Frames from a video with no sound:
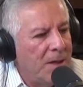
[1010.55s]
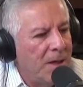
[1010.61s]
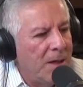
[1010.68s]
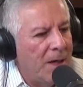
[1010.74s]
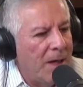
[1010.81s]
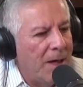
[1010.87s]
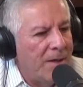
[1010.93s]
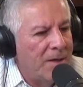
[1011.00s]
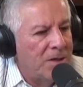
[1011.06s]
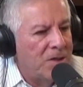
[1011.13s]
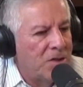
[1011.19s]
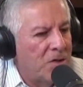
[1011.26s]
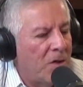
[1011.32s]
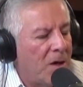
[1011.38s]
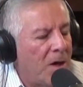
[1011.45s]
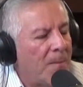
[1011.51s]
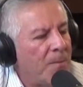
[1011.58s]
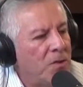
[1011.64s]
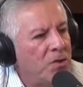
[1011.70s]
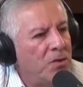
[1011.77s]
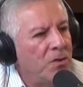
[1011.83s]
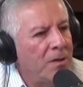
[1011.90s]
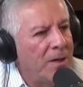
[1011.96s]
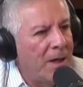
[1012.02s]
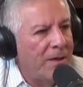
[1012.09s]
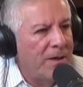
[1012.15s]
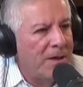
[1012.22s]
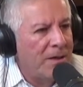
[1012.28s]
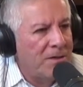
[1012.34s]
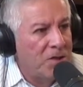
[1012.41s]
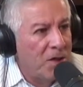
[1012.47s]
And this is our opportunity. I
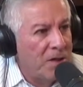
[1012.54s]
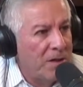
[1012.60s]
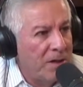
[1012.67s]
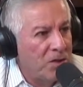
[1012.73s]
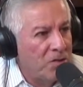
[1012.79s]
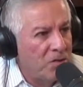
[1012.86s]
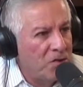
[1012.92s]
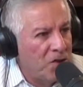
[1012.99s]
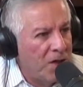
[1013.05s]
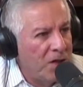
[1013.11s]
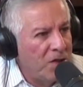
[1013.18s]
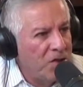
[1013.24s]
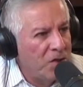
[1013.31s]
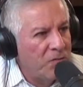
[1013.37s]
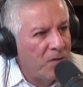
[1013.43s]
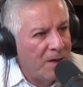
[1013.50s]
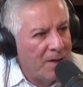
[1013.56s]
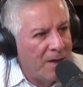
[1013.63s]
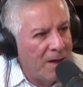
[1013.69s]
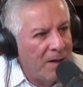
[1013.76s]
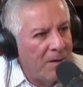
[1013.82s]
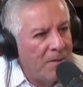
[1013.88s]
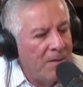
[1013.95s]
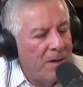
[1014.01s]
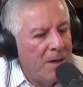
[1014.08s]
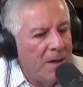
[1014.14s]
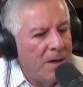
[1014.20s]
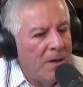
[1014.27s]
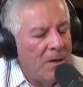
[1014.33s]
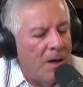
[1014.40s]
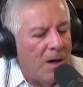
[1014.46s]
think things are changing right now,
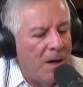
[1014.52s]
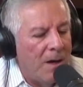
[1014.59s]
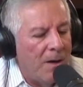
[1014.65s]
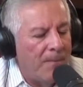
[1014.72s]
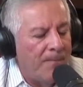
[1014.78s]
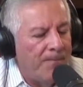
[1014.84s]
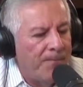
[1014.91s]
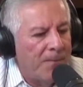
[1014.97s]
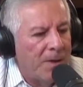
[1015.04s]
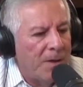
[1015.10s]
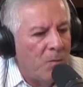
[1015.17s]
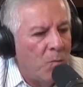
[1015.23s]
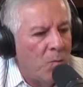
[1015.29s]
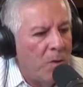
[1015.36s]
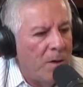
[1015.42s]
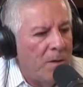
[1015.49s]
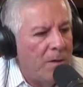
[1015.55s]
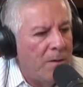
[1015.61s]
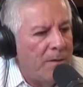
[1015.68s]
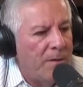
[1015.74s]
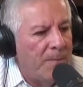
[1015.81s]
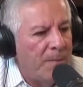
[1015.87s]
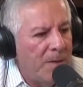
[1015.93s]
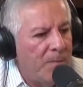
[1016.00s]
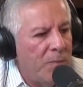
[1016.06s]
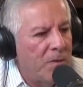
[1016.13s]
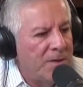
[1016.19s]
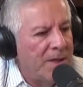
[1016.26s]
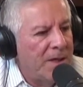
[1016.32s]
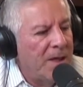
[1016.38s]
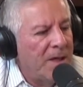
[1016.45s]
where the people are
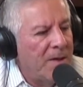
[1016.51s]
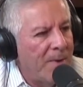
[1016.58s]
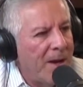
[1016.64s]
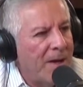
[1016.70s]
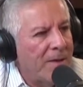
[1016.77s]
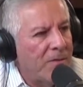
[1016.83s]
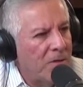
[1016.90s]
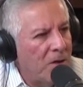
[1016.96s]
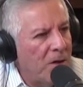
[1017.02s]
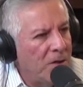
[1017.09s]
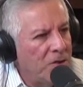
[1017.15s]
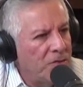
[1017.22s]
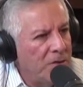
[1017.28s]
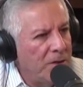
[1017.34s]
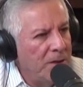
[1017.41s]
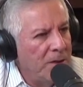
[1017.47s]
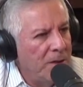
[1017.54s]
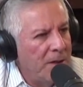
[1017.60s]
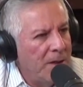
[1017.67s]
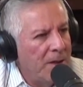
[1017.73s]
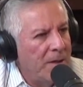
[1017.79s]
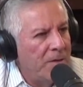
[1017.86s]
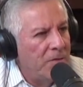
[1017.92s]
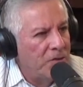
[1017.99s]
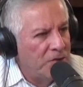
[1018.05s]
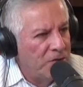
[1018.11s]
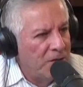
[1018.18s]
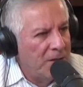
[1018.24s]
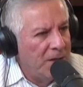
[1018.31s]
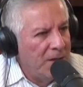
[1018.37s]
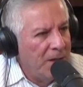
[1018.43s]
taking back their country, their
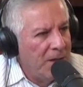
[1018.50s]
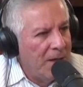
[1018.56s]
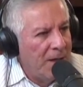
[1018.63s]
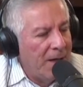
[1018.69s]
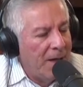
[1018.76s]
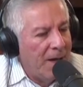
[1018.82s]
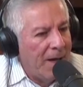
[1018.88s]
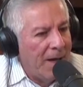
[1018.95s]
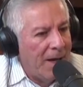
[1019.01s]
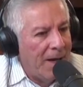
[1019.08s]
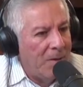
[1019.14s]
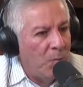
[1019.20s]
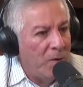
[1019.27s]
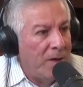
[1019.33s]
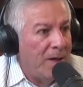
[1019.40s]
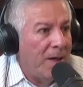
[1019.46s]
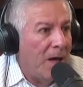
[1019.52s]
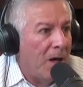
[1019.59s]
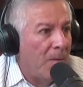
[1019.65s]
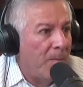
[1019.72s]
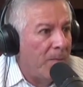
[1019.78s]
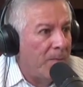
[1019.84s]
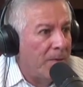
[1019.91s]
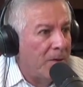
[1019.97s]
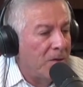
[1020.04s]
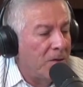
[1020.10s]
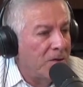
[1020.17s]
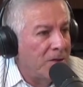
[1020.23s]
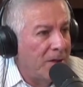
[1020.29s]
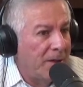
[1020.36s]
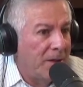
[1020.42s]
city, and we need help because
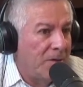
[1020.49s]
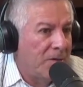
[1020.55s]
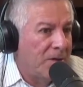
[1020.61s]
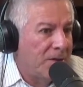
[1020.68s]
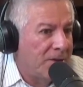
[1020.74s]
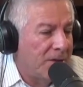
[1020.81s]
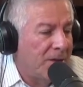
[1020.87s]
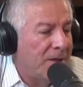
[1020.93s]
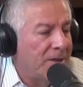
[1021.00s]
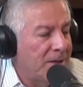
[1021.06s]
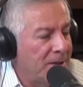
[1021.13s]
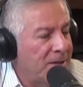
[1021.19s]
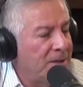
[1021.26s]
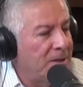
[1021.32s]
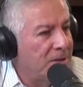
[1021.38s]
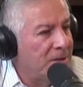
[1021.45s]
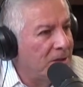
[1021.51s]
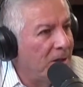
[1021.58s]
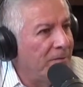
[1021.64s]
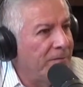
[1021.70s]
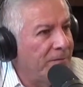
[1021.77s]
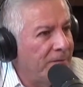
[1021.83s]
here in the city it's tough.